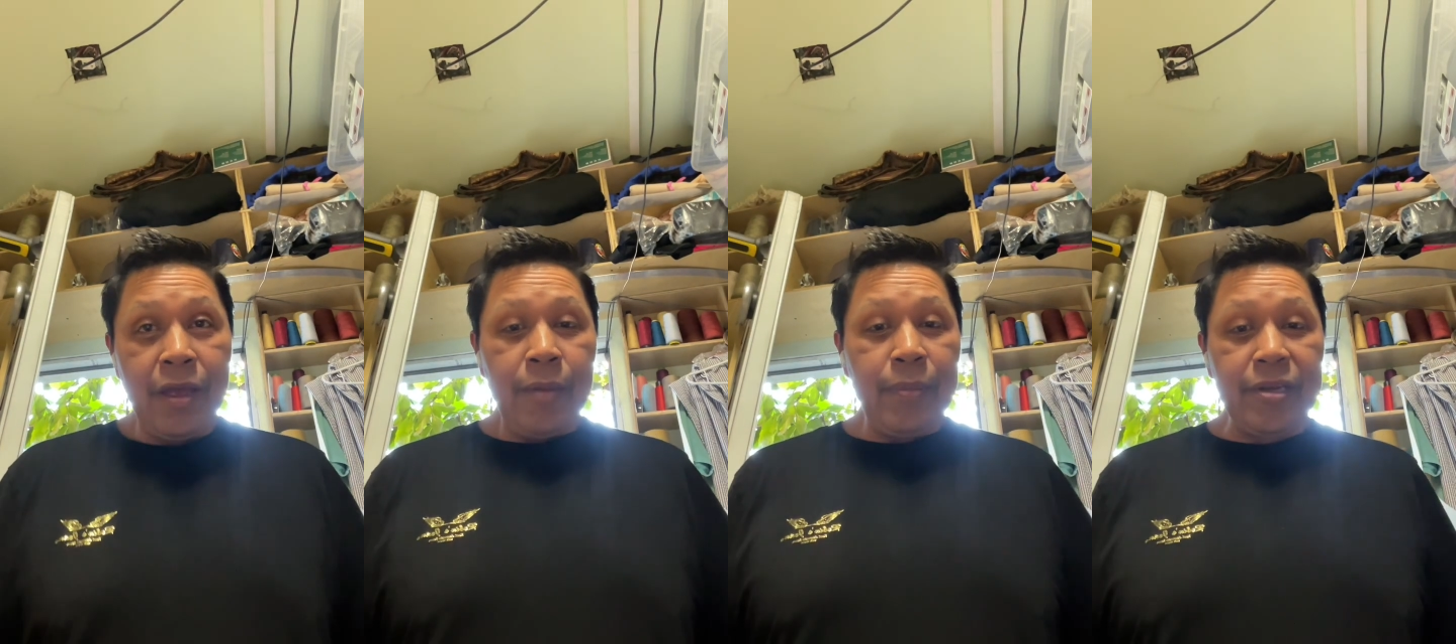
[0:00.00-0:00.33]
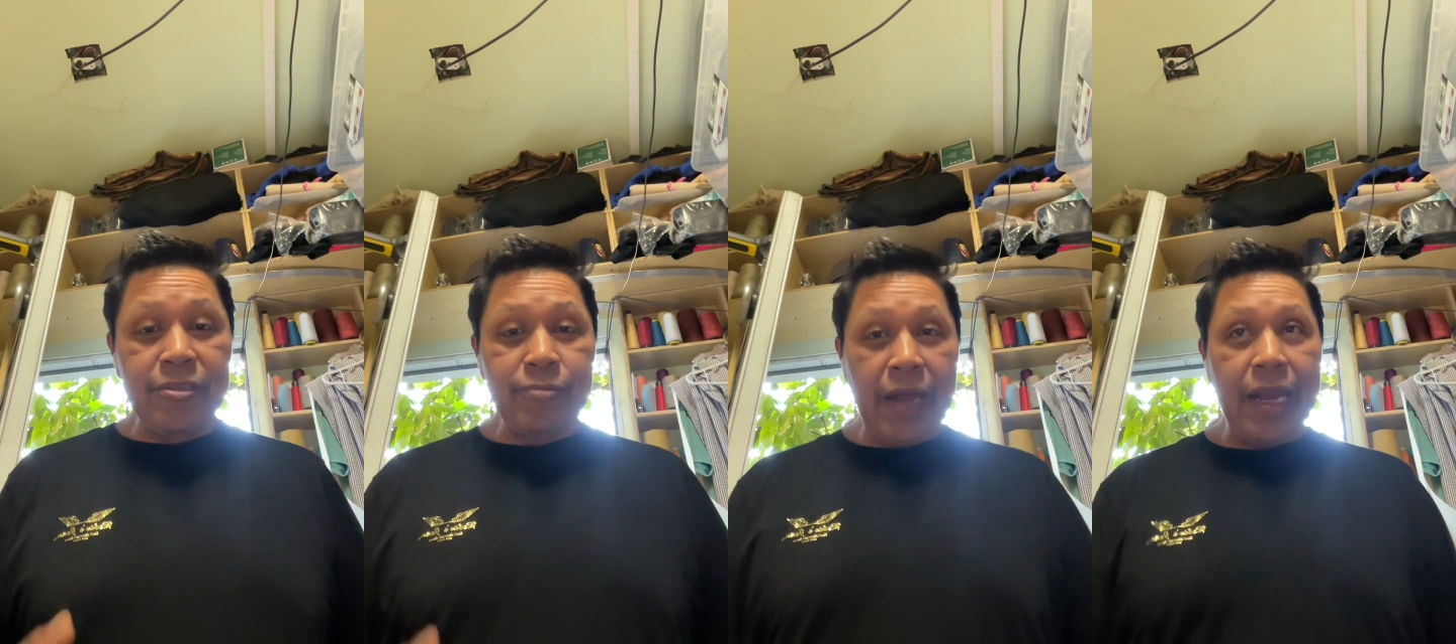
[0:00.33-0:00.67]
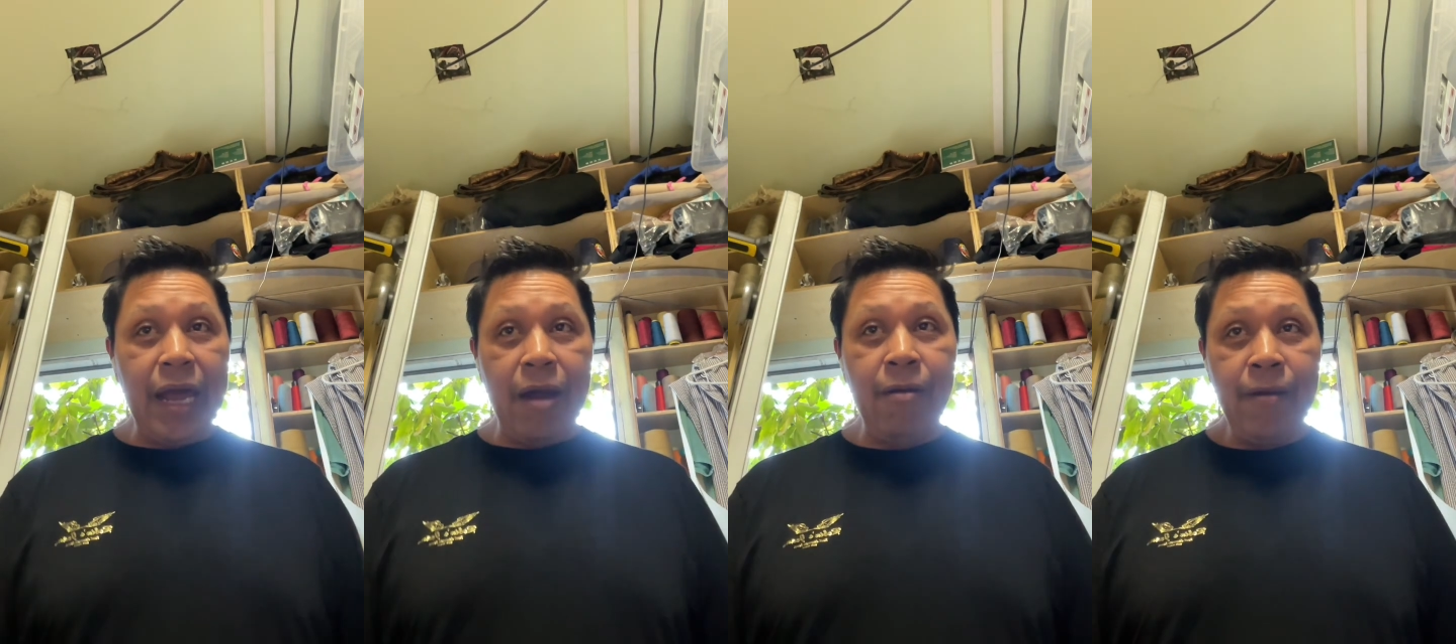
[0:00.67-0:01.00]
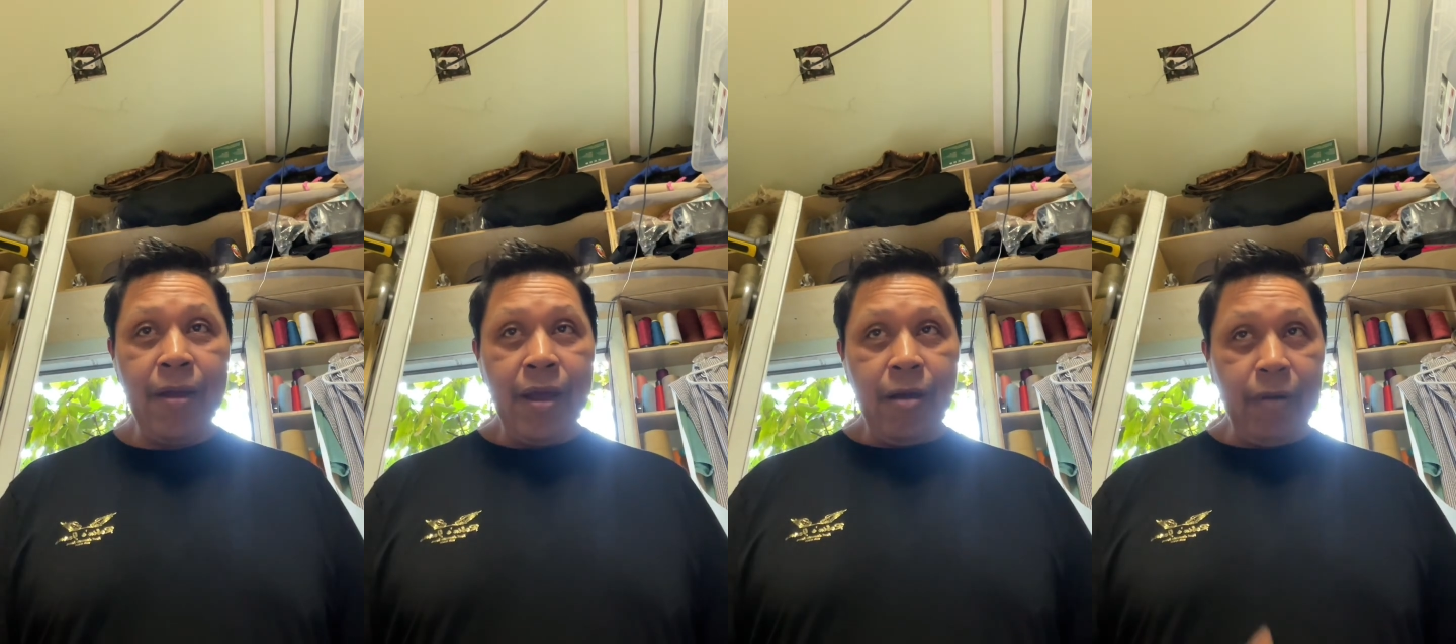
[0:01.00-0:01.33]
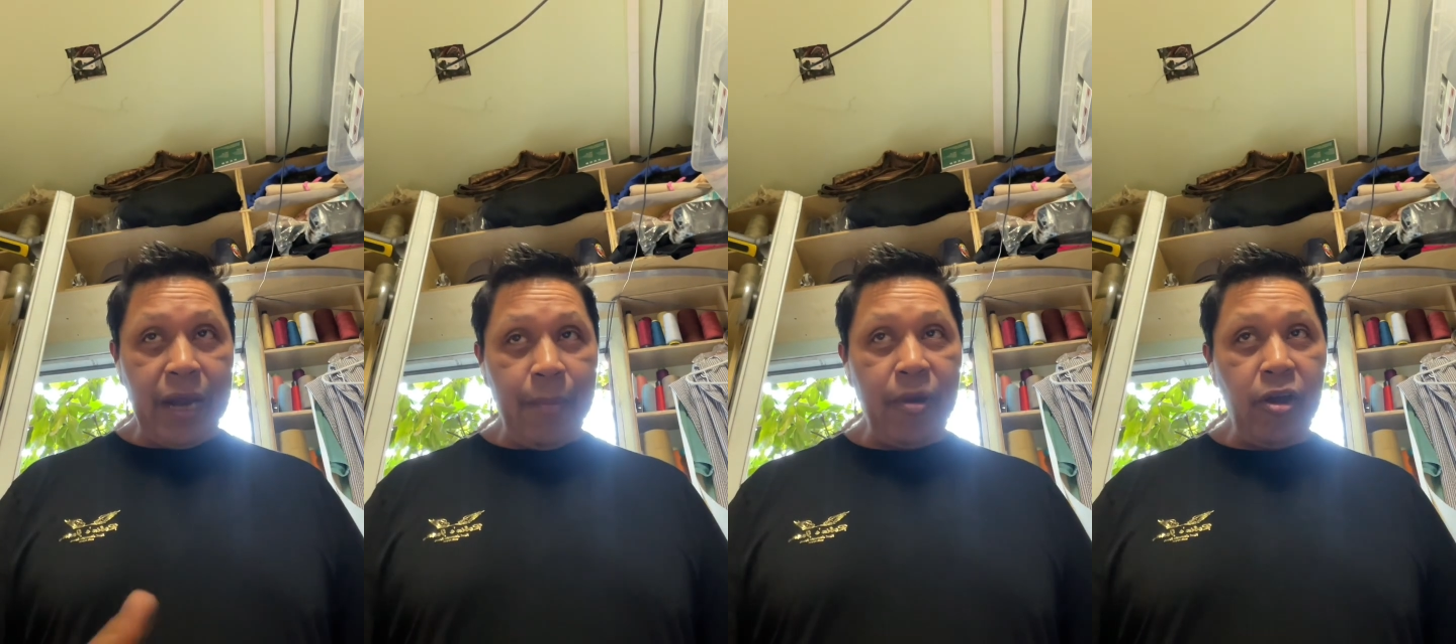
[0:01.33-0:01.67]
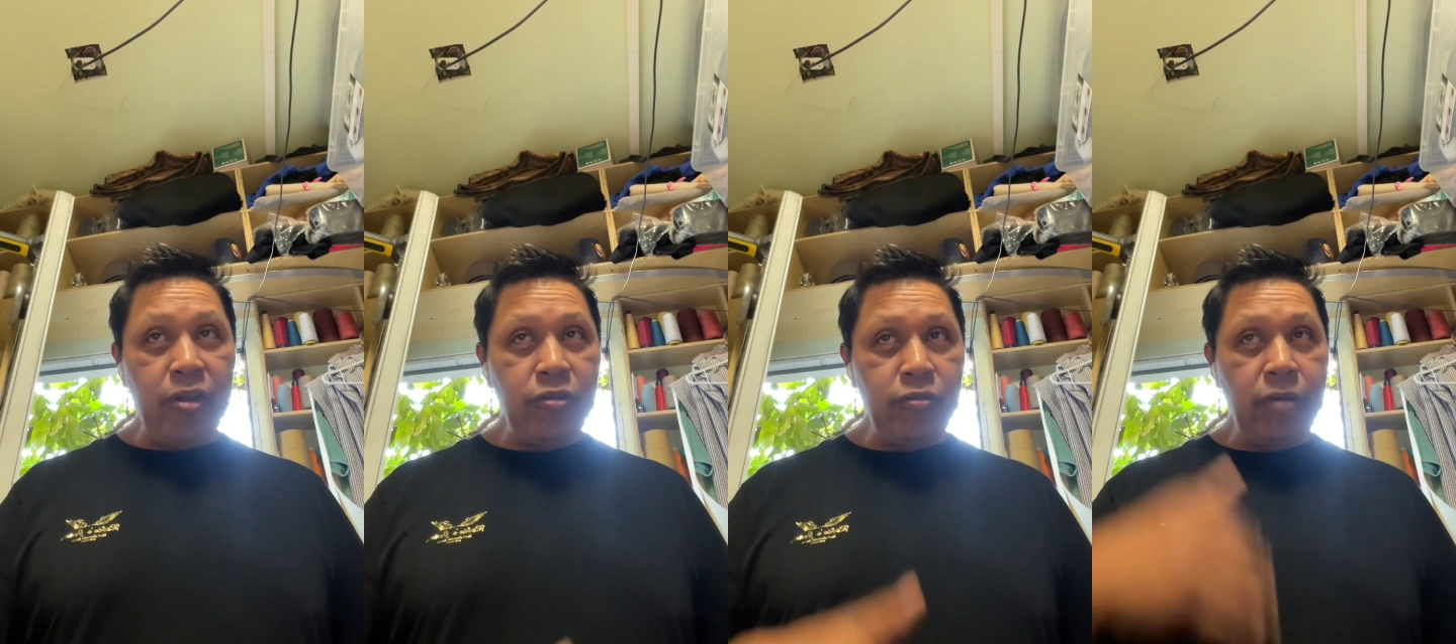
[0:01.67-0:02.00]
Because right now, what I'm
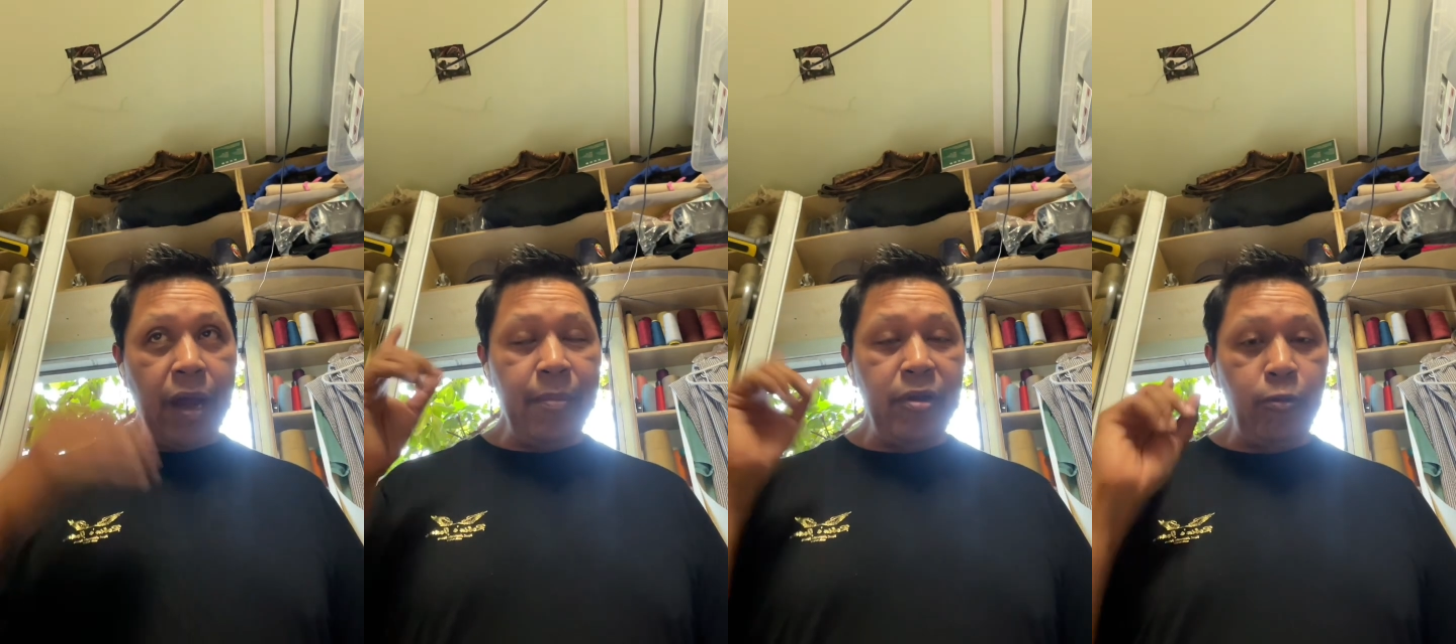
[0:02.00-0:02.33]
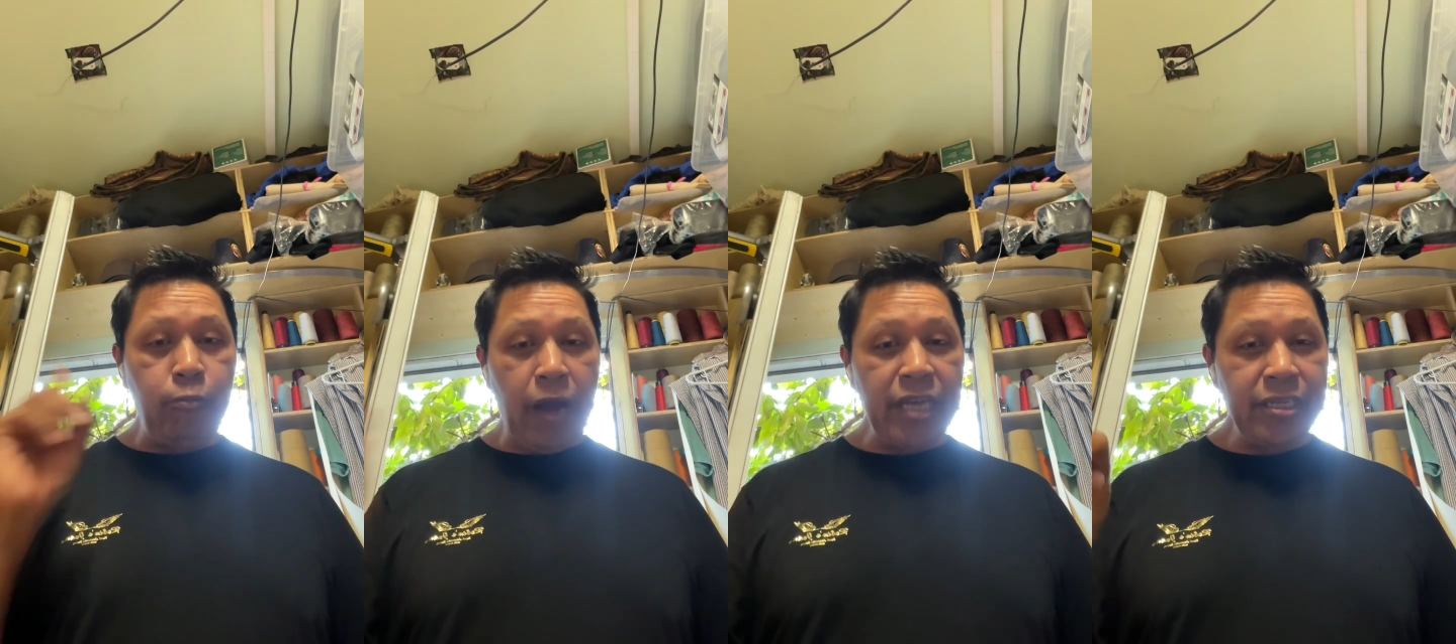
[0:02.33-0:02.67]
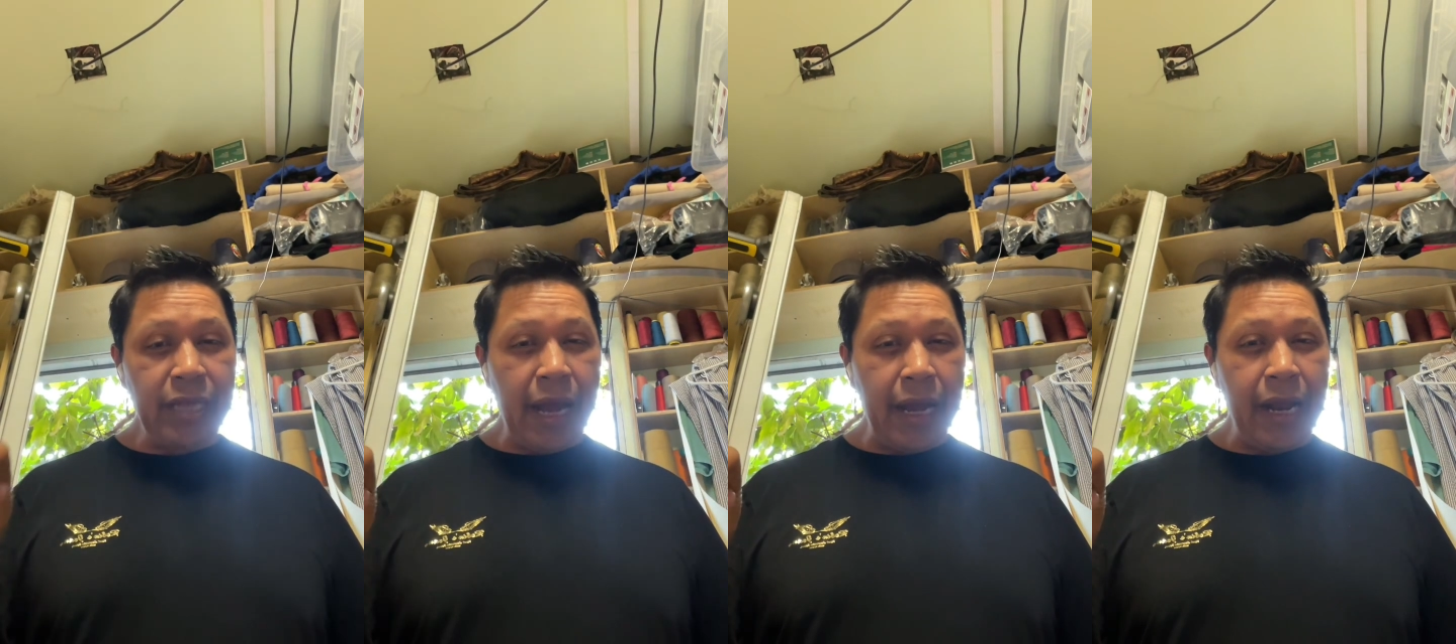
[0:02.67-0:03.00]
going to do, I'm gonna wash that